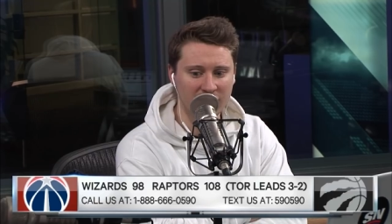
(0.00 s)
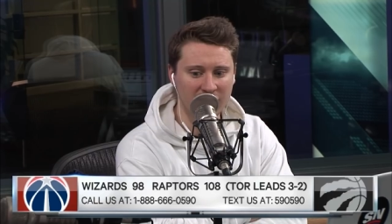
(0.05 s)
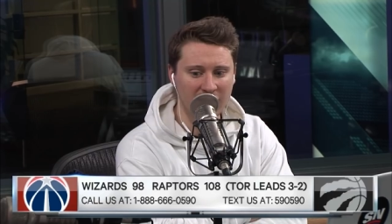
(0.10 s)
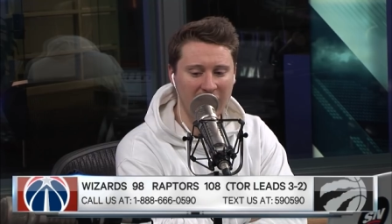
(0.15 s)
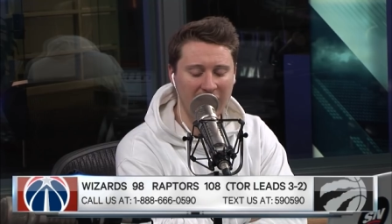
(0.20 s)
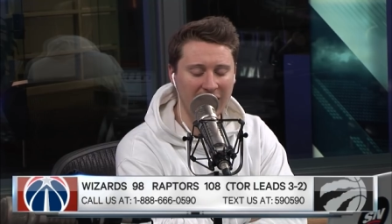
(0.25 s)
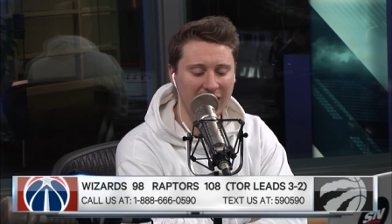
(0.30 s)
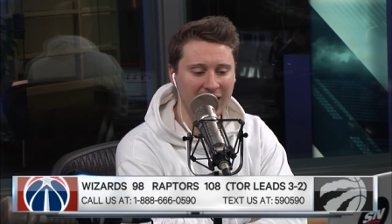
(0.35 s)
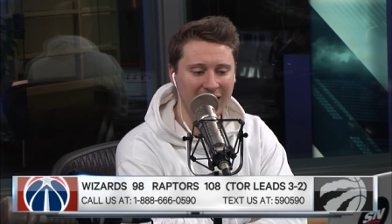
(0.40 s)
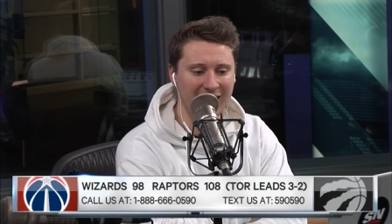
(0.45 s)

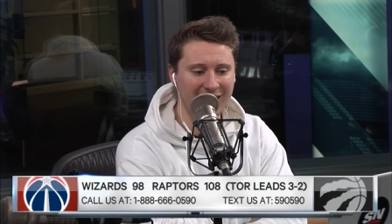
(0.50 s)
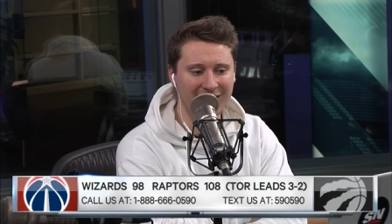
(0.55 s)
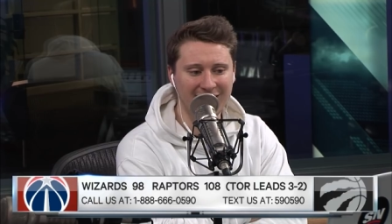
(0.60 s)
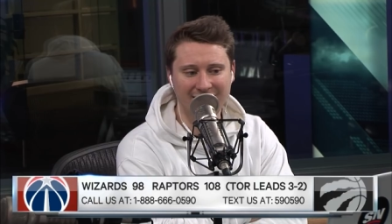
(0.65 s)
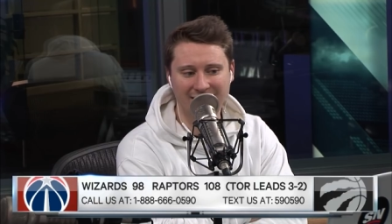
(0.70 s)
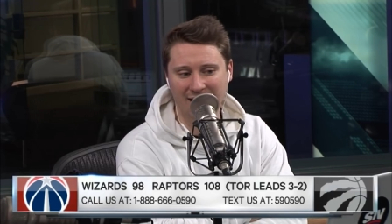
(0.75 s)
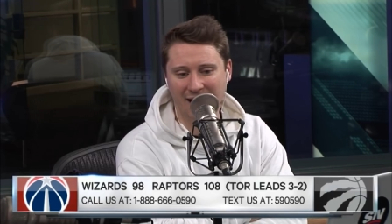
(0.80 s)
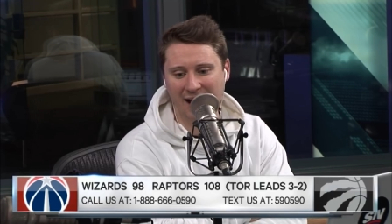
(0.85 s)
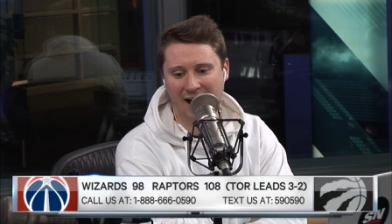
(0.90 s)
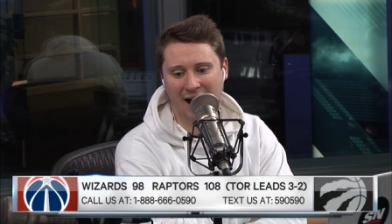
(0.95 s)
I,
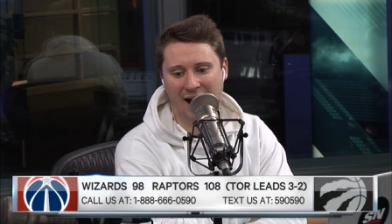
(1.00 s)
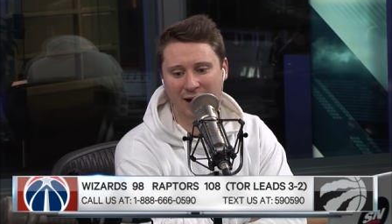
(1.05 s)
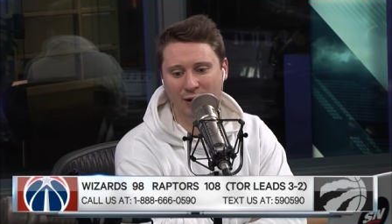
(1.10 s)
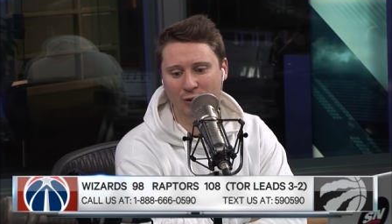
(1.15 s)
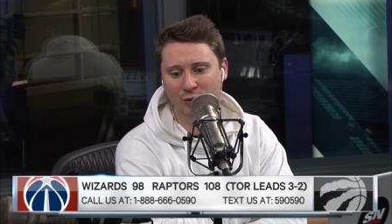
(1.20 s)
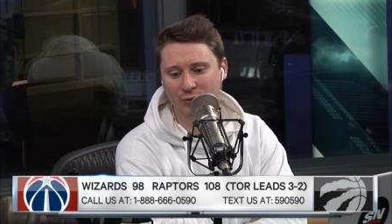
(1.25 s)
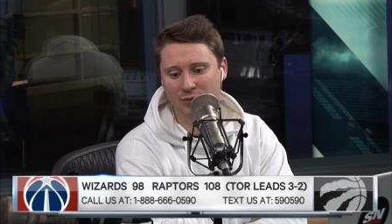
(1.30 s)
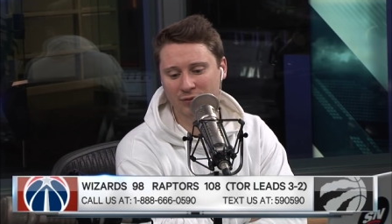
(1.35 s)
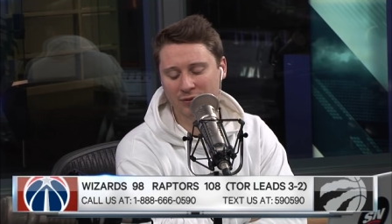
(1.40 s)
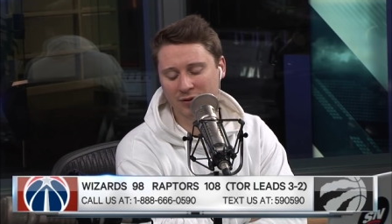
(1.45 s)
I, I
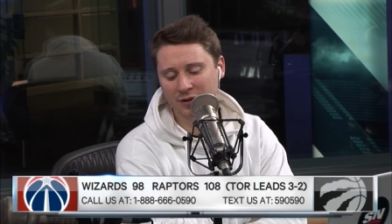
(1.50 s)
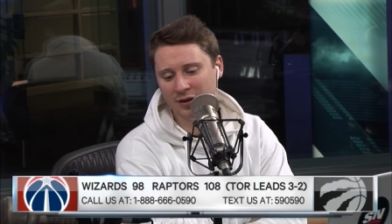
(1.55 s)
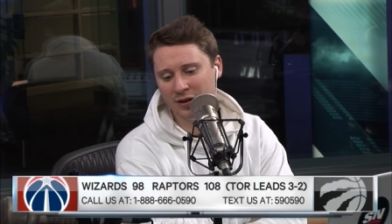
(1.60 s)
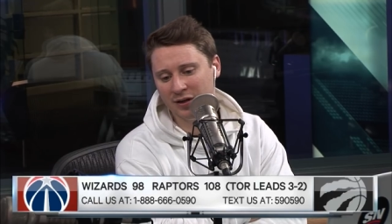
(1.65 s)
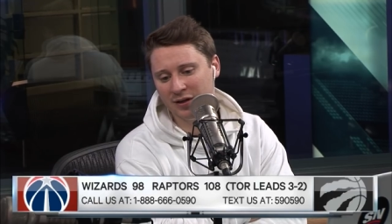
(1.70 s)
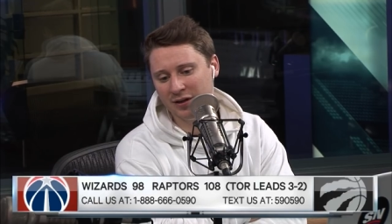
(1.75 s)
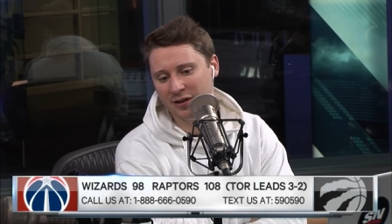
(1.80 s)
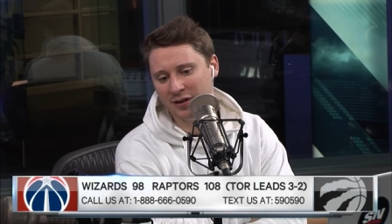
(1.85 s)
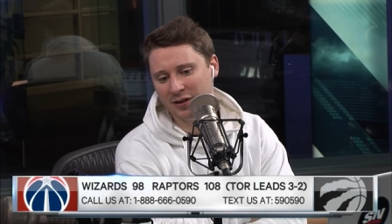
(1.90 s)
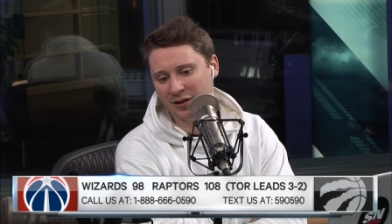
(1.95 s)
don't
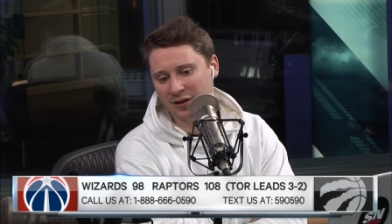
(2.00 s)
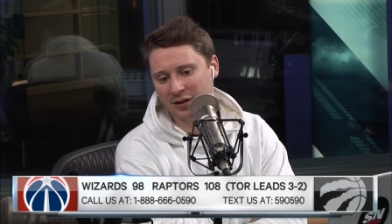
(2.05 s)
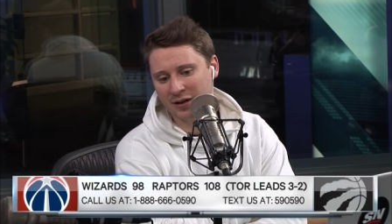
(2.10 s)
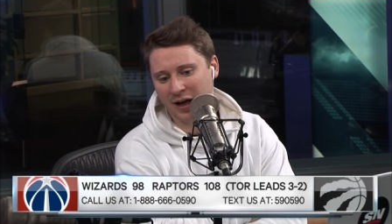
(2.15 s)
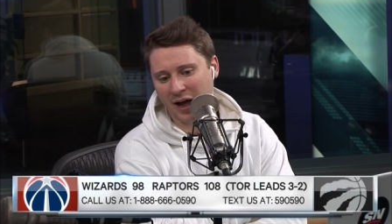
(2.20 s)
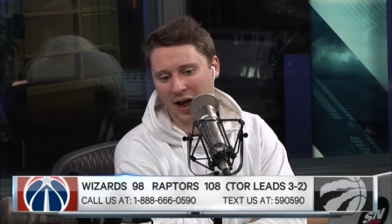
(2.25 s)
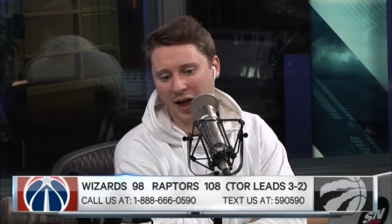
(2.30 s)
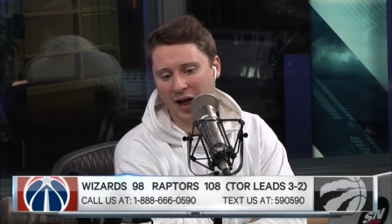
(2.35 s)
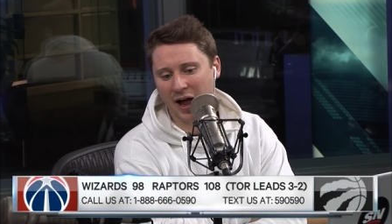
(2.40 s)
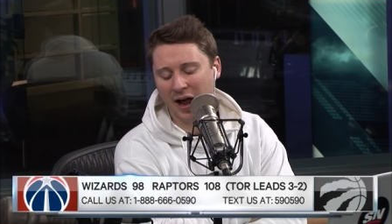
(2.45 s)

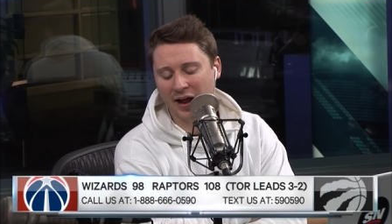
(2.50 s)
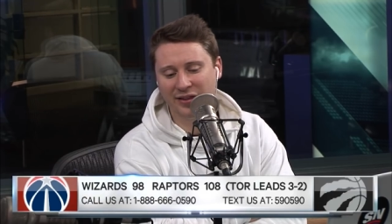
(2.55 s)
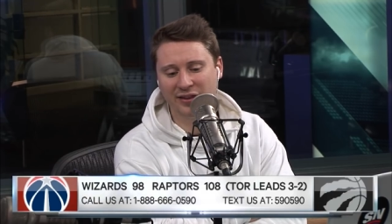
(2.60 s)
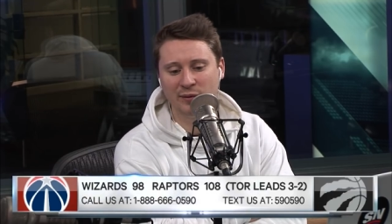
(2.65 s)
I,